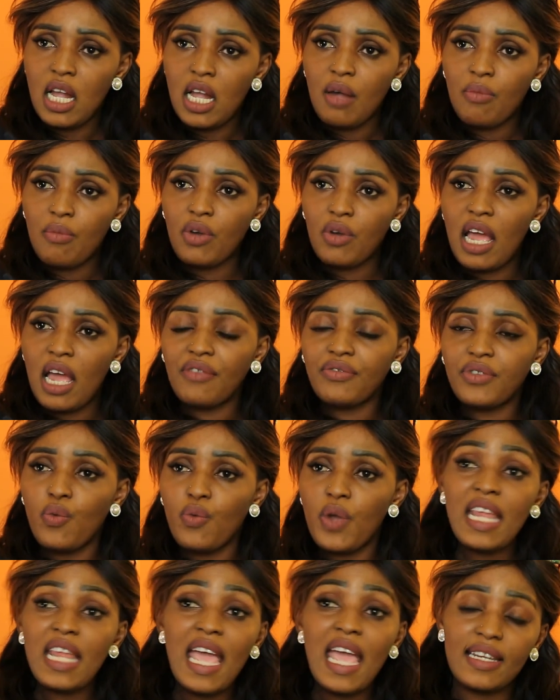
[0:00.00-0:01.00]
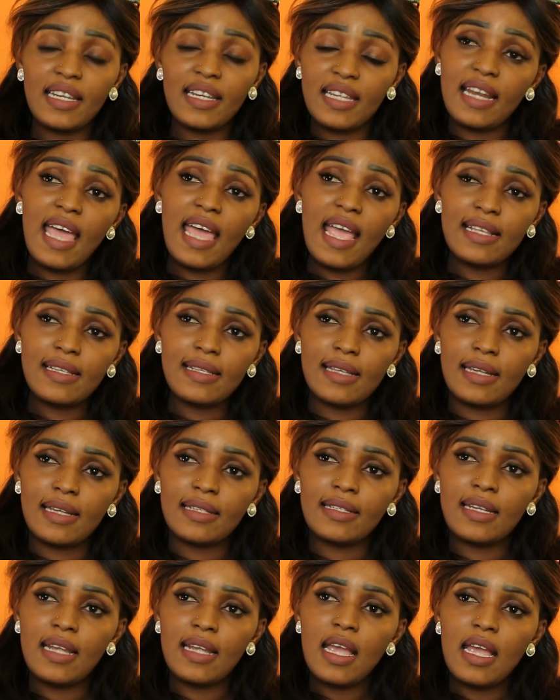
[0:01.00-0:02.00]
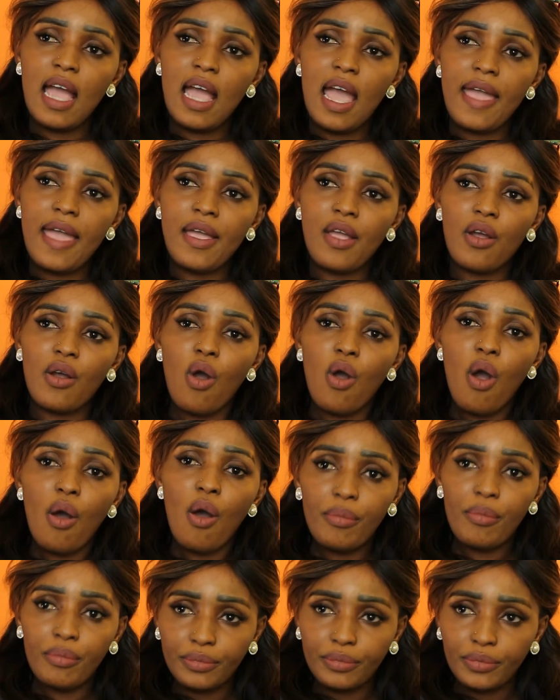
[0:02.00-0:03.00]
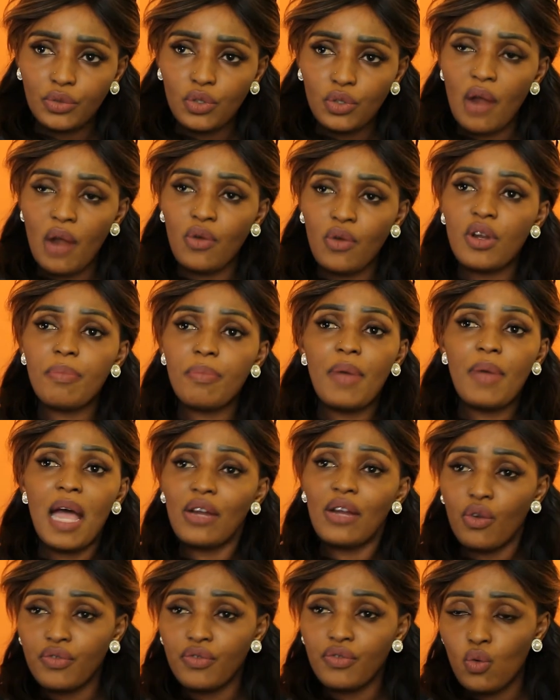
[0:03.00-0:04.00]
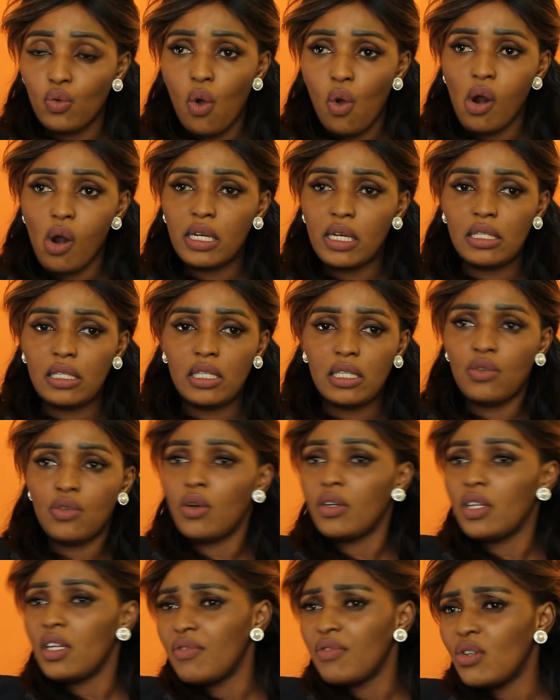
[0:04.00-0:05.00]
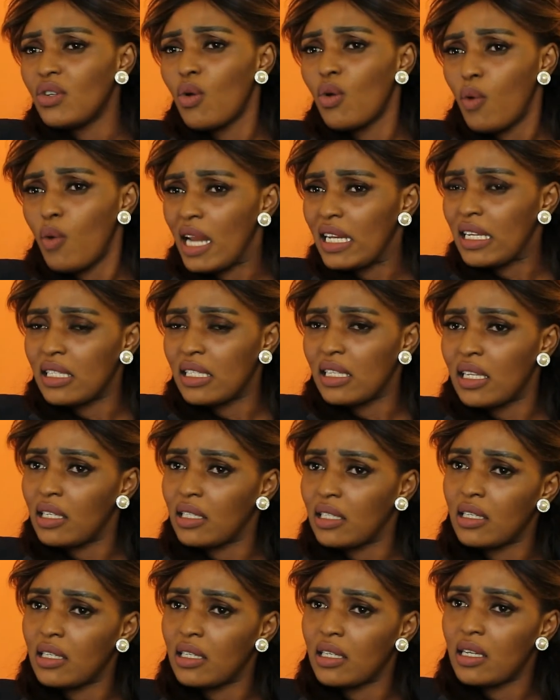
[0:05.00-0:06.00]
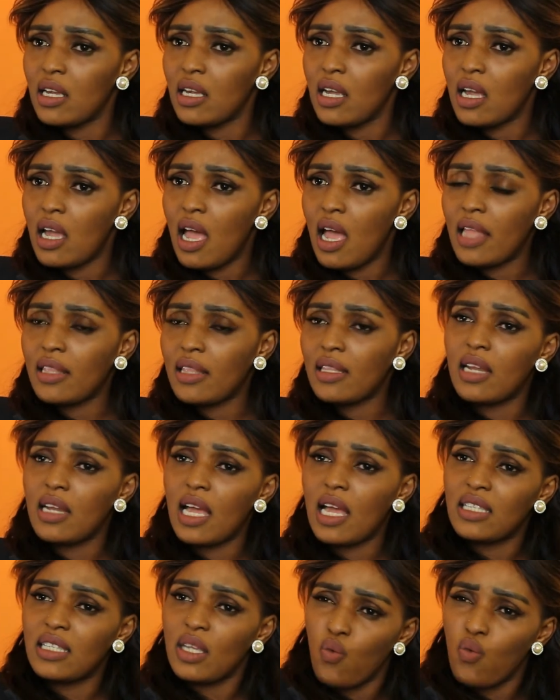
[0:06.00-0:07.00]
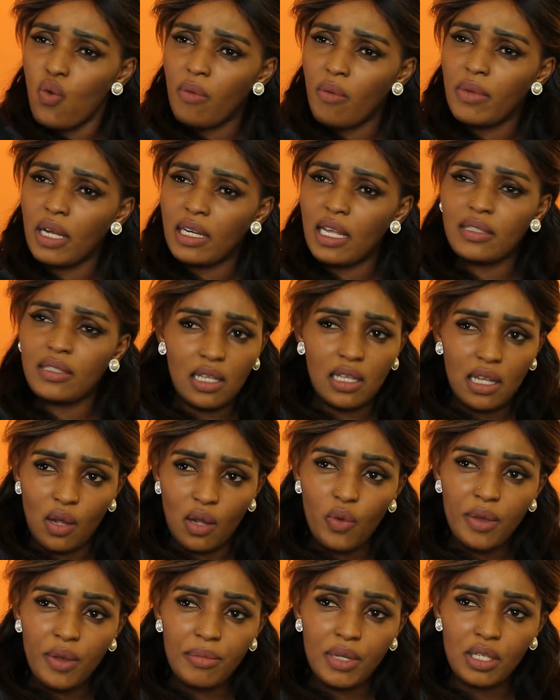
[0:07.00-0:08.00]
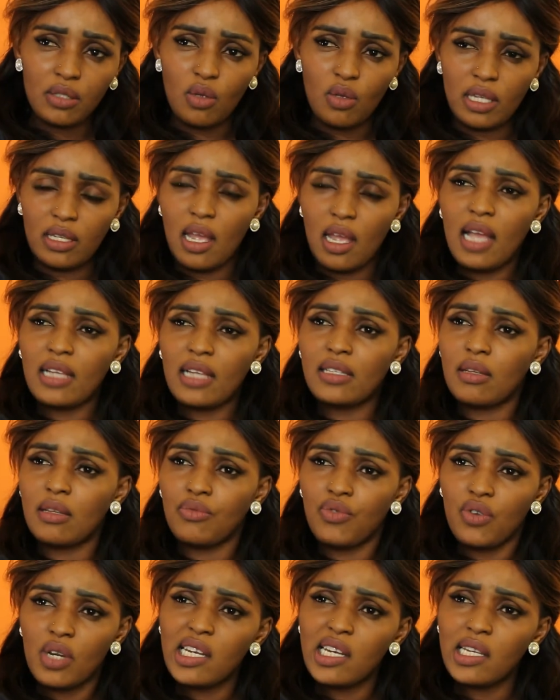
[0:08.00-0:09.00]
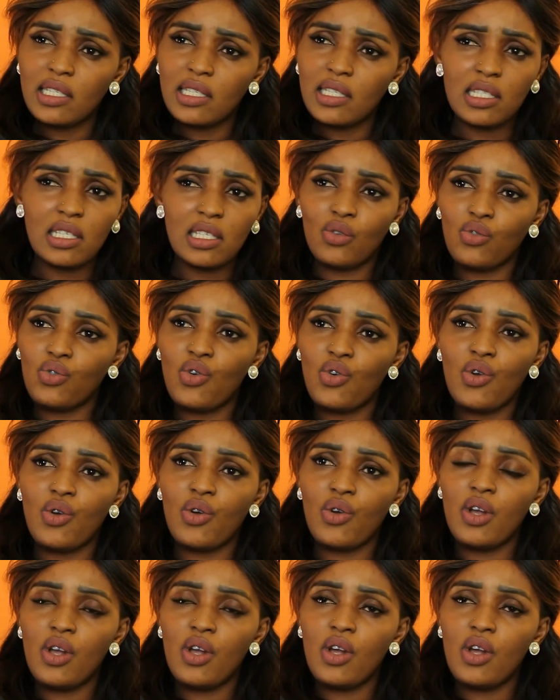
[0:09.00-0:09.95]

But after when I realized that, I come to another part of the world that they don't even know what is it. And then as a woman, and they are women, so I asked them, really? They said, no.